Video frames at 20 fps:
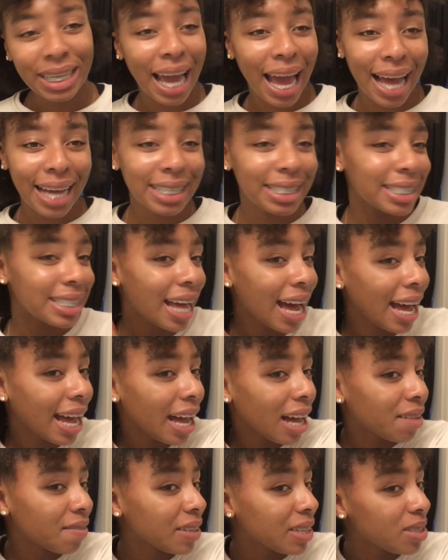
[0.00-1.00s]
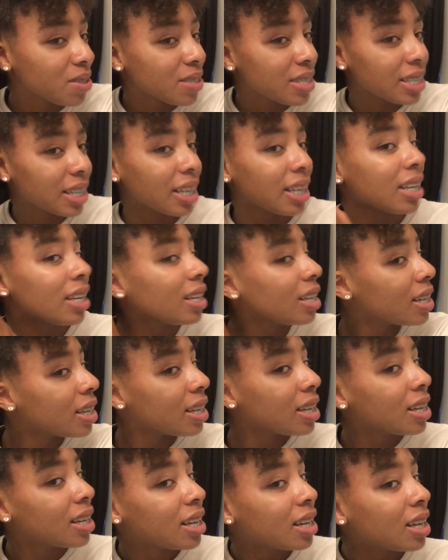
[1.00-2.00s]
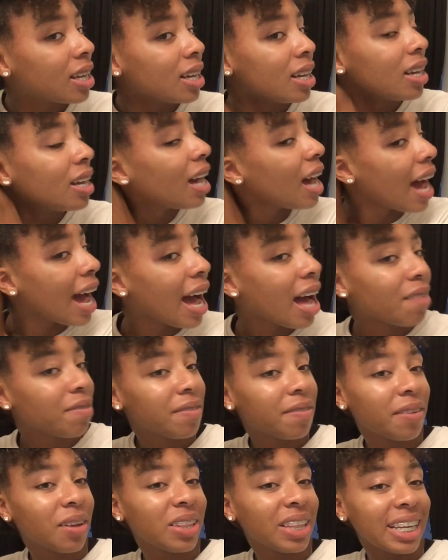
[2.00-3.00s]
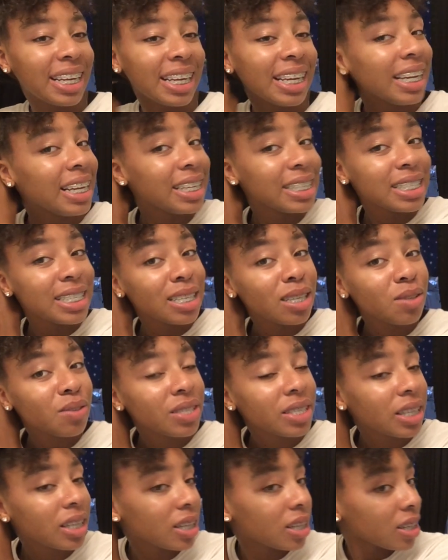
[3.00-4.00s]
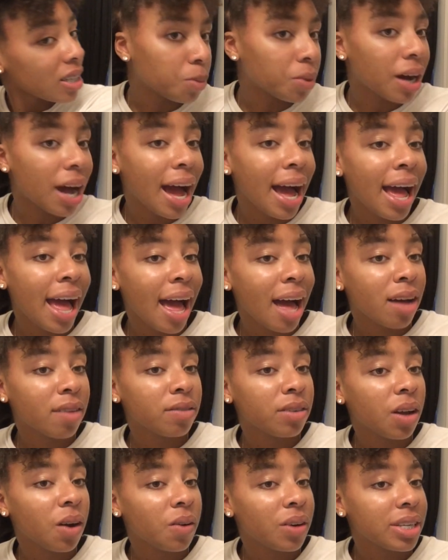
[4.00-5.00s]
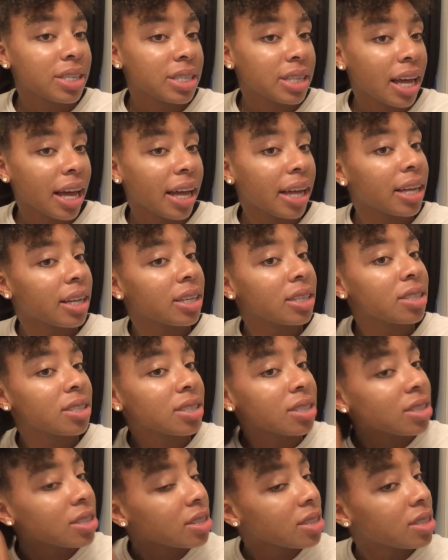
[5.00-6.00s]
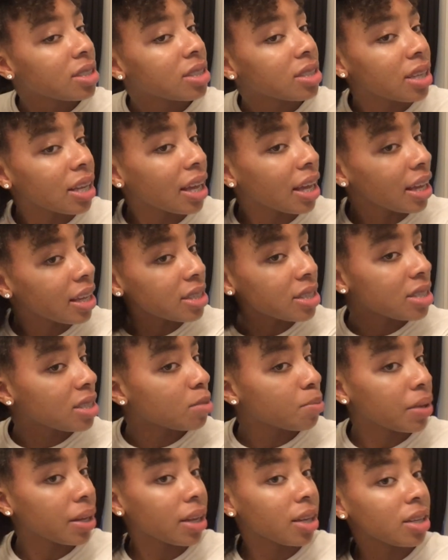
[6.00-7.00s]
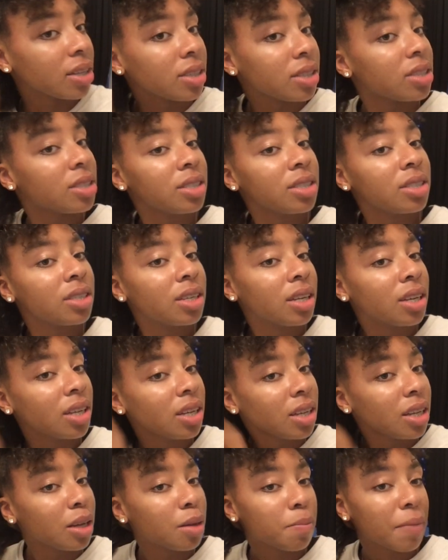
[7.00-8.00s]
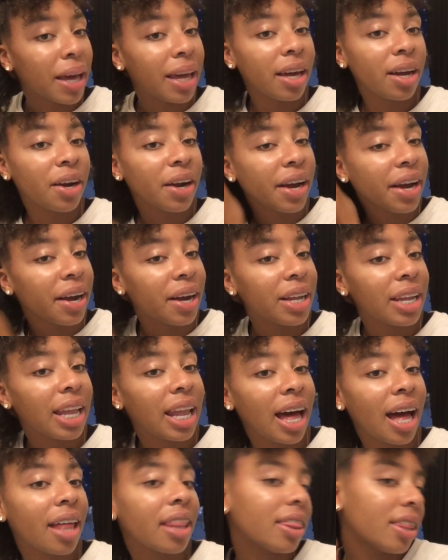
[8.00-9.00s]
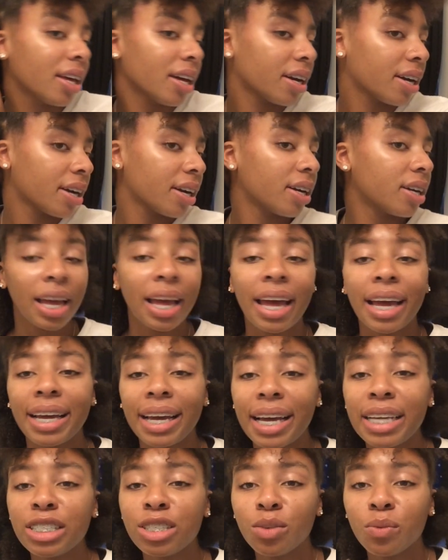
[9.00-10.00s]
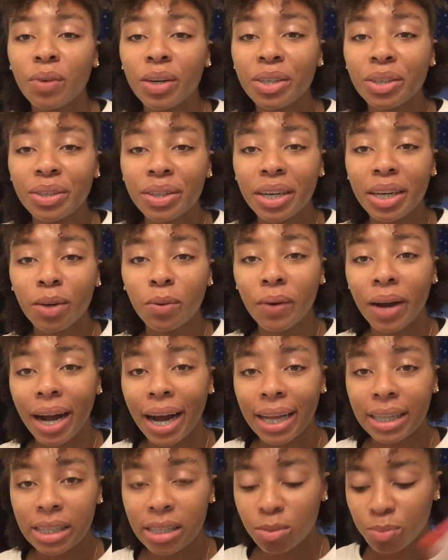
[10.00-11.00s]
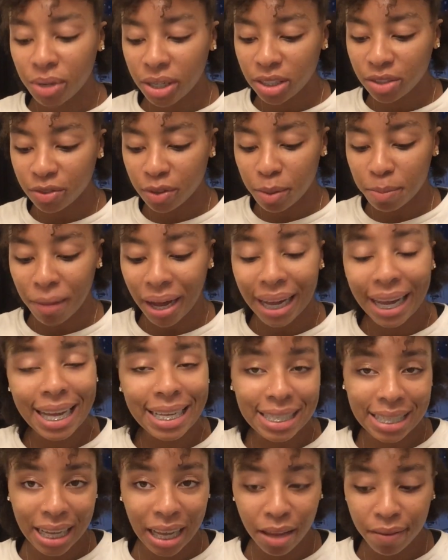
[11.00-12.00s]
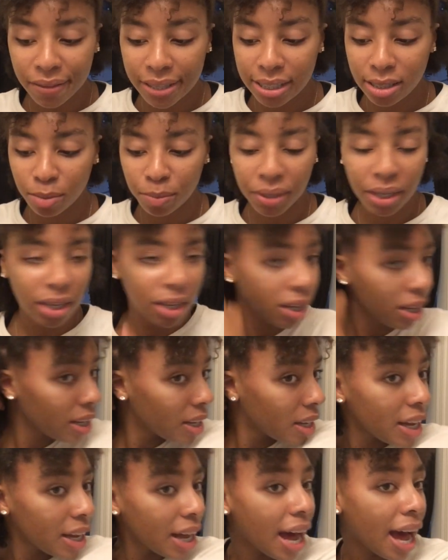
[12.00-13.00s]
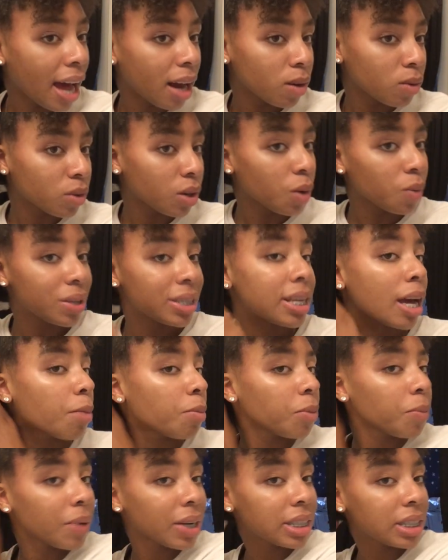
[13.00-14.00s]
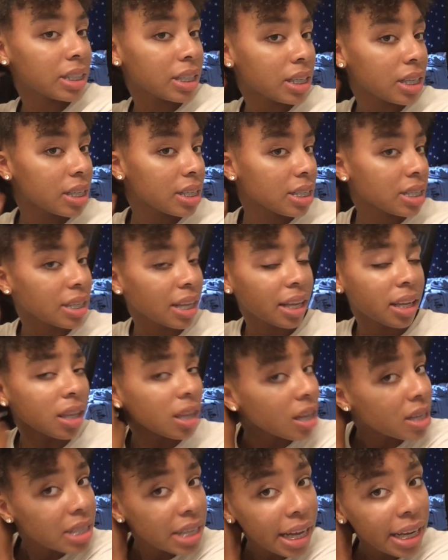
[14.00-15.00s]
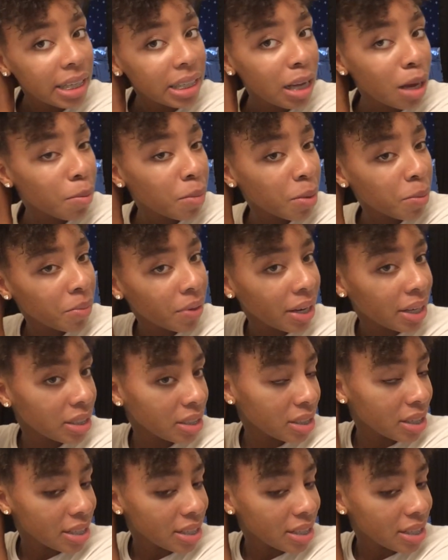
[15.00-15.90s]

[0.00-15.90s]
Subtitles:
I haven't used it. I haven't felt the need to use it. But I have noticed that it's been making her hair a lot thicker. In case you're wondering where I got this brush from, my cousin gave it to me. I don't know what type of brush it is. It looks like a Denman brush.